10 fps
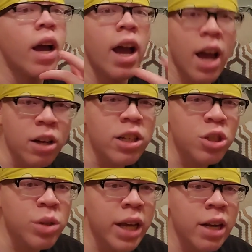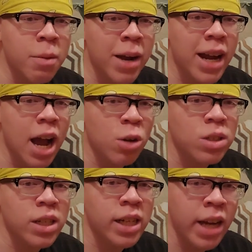How did you get into my
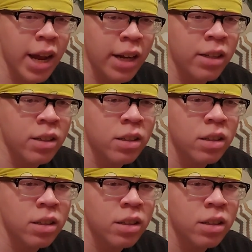house again?